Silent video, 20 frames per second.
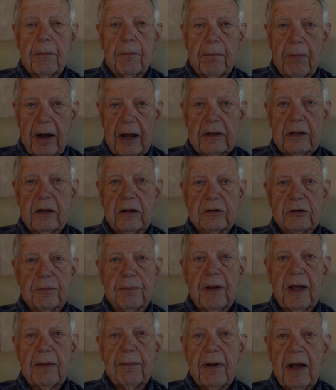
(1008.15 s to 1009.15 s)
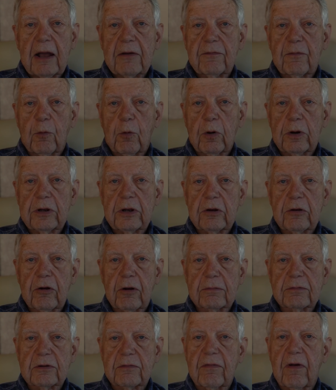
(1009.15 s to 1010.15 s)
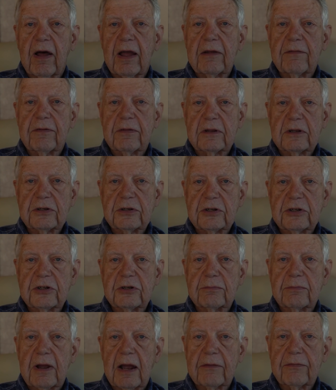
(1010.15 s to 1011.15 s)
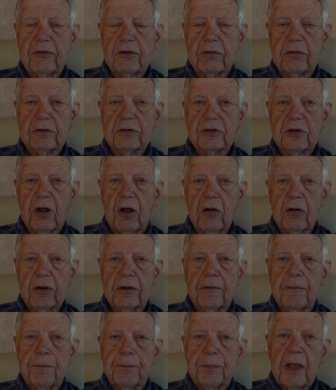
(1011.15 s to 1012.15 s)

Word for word: but there's a payback for it in terms of life of the system after you install it,